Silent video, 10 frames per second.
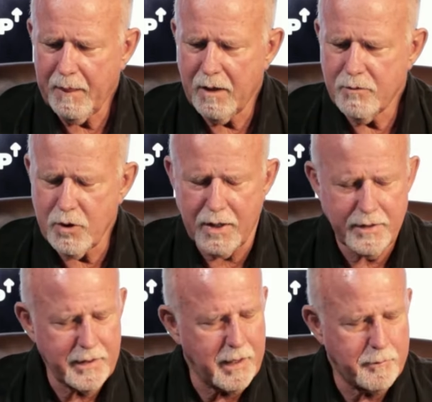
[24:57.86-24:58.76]
trying
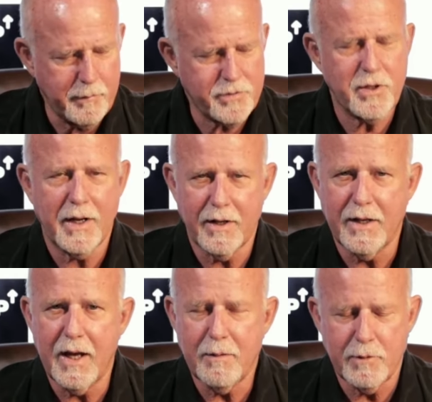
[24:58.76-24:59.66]
to think, I'm missing a
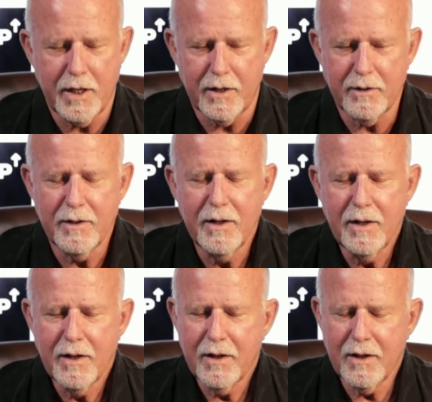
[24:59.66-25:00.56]
name there.
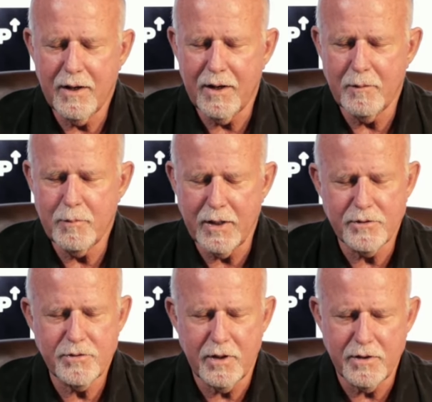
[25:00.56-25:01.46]
But
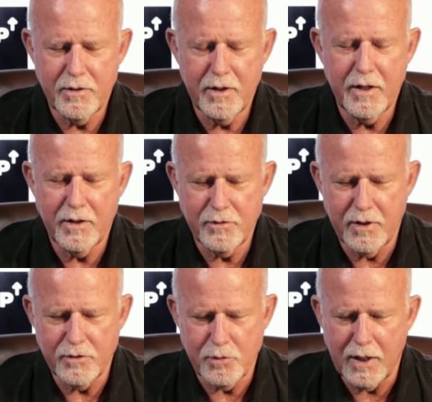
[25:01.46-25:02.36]
it's the
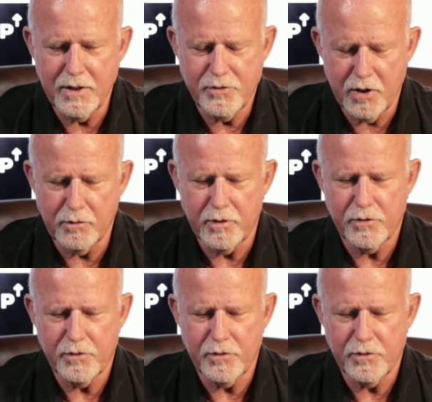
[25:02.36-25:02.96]
Israeli Children's